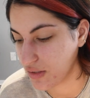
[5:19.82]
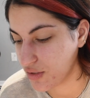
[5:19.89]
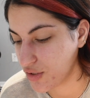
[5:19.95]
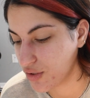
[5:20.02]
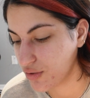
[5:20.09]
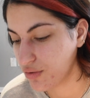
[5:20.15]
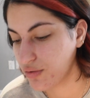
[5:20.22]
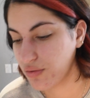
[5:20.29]

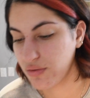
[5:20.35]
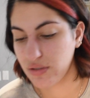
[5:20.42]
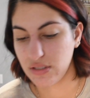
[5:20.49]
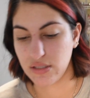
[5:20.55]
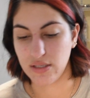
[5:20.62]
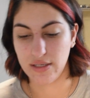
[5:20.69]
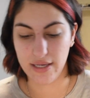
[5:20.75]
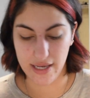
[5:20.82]

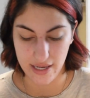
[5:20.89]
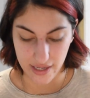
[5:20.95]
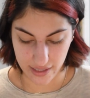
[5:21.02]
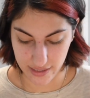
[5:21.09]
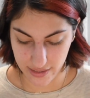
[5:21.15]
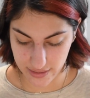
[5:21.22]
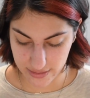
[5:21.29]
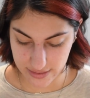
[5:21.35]
use
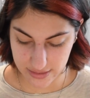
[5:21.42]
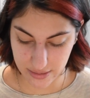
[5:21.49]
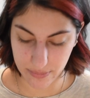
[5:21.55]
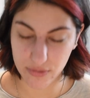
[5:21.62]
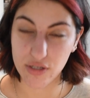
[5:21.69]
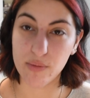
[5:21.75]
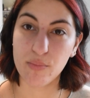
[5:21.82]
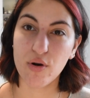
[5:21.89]
a
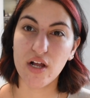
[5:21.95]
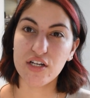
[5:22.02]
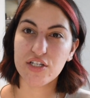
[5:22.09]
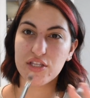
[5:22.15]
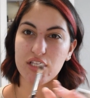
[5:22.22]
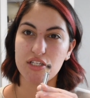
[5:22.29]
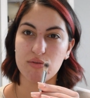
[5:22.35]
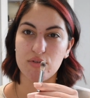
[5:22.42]
similar
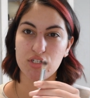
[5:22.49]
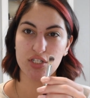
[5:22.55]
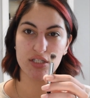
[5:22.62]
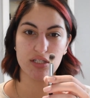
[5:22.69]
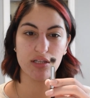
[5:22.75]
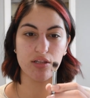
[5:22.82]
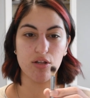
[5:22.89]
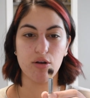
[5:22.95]
brush. This one's
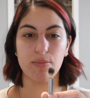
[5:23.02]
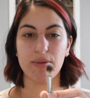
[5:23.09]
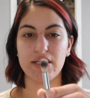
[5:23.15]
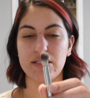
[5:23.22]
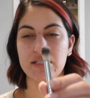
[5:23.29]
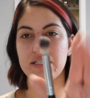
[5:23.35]
just a little bit